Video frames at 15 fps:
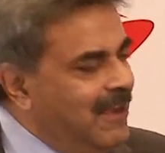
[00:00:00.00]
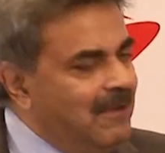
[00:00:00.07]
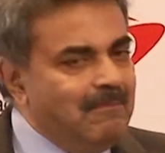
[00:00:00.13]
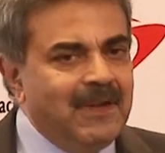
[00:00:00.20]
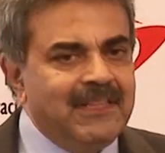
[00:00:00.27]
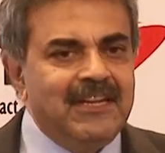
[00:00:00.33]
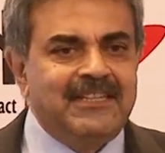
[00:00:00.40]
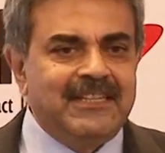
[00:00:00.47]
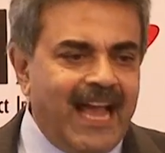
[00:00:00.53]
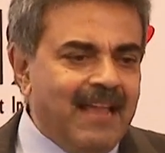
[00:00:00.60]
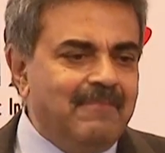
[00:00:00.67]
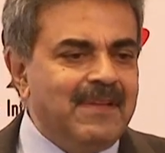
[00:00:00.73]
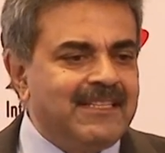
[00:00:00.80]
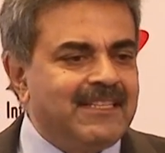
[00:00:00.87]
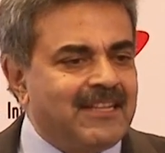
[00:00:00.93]
But the
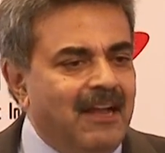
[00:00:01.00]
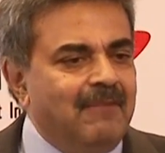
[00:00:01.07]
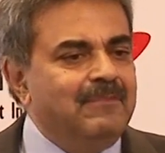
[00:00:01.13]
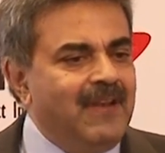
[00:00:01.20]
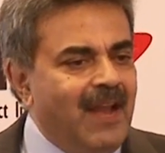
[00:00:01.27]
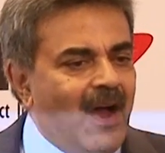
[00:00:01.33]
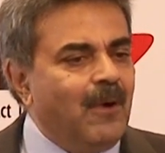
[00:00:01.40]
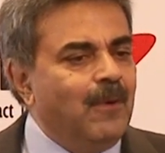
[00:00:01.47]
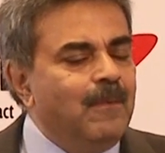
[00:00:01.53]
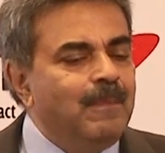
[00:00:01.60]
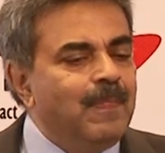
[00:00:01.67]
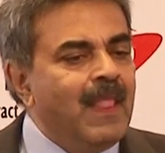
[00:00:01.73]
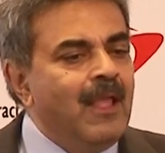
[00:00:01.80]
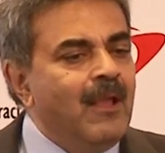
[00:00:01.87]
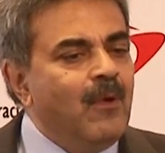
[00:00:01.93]
time has come now
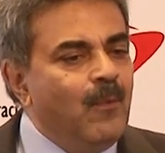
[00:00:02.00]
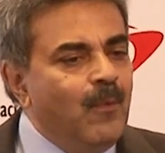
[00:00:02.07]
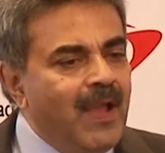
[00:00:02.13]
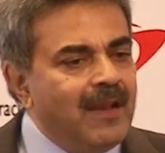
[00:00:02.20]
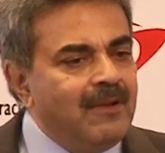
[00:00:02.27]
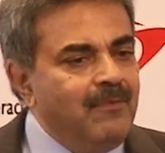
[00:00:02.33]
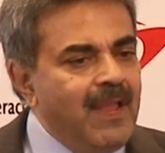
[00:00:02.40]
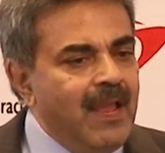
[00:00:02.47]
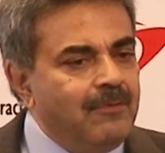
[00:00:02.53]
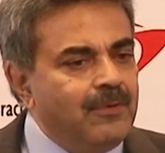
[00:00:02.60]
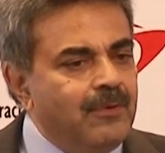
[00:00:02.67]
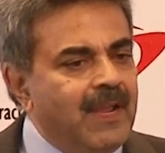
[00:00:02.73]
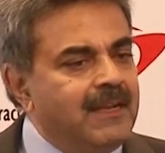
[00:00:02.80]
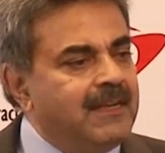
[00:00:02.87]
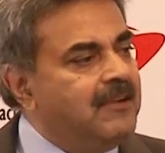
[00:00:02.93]
where we have
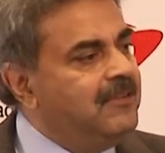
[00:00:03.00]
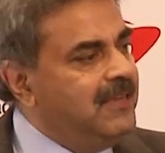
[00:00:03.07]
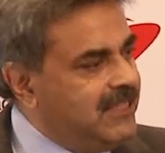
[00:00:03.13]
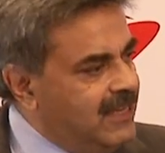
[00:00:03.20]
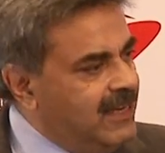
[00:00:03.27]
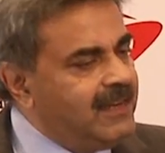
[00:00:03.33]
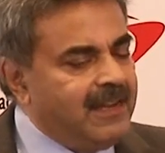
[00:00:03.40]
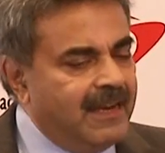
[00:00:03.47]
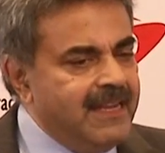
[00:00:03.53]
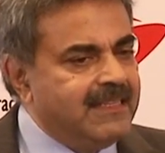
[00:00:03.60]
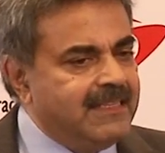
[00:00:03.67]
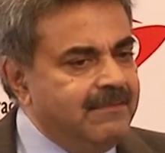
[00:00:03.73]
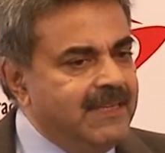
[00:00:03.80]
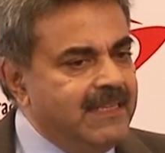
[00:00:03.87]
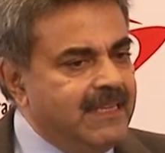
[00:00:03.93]
to get a regional
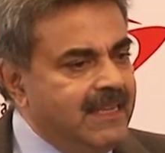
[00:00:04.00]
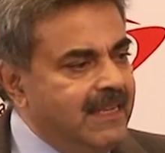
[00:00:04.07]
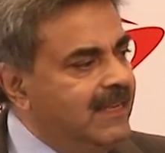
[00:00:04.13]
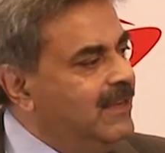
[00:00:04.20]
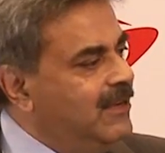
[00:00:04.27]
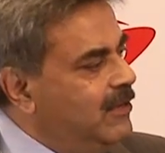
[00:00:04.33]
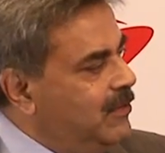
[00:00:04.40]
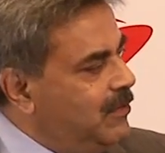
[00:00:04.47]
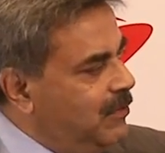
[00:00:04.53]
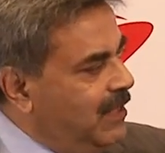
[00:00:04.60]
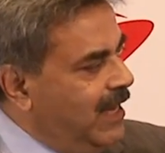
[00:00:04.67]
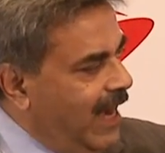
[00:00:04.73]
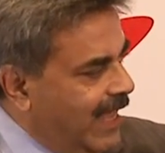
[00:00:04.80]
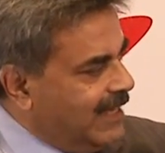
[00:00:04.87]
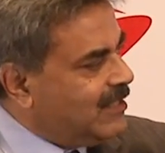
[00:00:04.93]
connectivity to
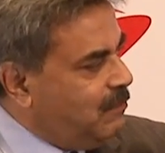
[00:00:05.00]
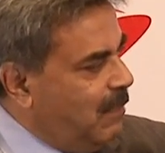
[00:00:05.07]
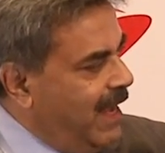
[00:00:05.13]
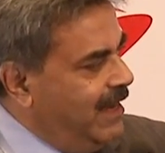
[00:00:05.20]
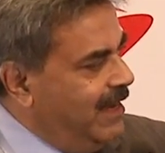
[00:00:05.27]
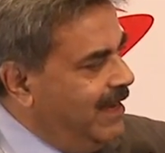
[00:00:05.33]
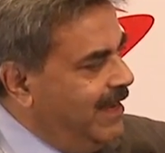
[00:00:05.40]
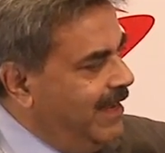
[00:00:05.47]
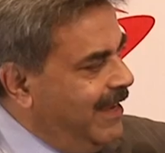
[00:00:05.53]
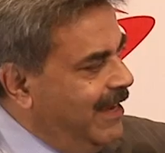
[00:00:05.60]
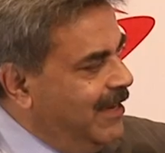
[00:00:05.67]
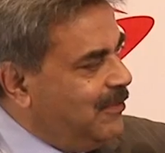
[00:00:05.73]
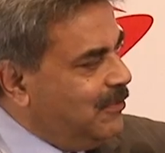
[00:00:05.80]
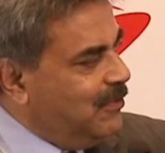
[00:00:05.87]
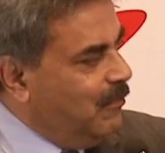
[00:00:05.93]
the last mile,
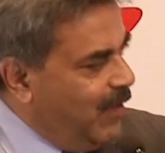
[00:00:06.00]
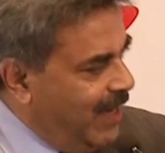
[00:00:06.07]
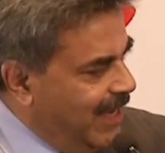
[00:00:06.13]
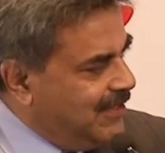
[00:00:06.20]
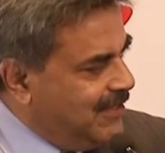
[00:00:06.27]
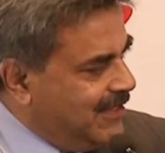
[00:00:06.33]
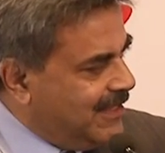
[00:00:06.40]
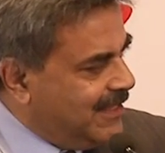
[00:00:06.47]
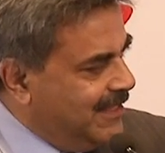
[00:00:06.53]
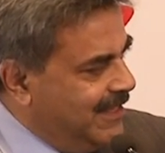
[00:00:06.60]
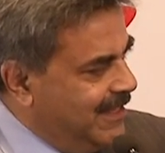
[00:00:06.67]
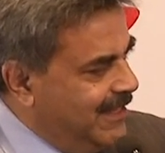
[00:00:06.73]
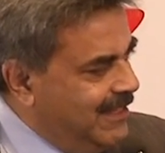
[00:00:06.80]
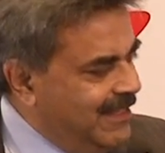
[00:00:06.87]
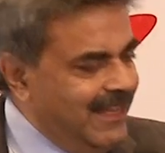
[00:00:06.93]
into the villages.
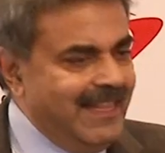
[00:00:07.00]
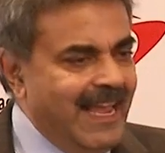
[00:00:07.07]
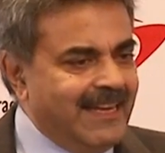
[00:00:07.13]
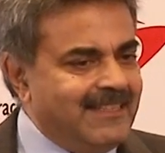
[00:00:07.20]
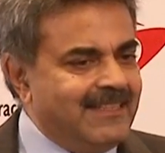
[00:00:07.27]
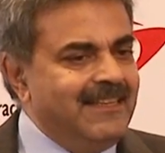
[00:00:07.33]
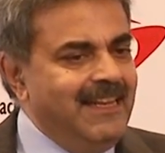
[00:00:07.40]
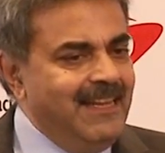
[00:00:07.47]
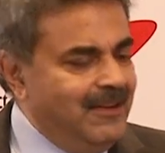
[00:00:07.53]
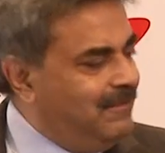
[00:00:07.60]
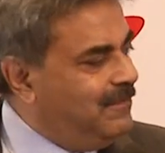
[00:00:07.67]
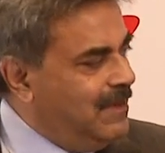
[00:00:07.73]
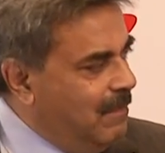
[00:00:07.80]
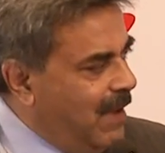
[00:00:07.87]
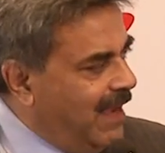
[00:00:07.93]
That's the need
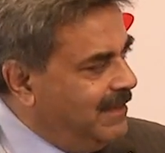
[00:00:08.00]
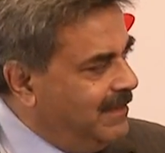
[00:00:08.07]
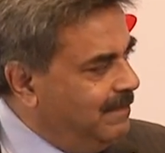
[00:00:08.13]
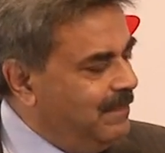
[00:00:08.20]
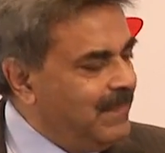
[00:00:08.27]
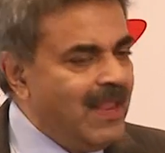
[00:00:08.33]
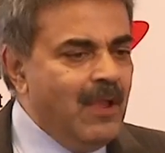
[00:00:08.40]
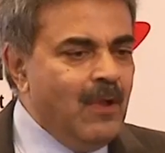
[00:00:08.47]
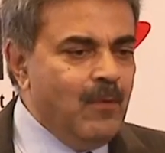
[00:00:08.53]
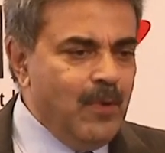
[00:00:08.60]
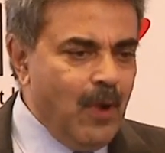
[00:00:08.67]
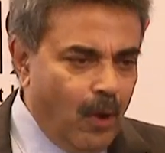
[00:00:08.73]
of demand. We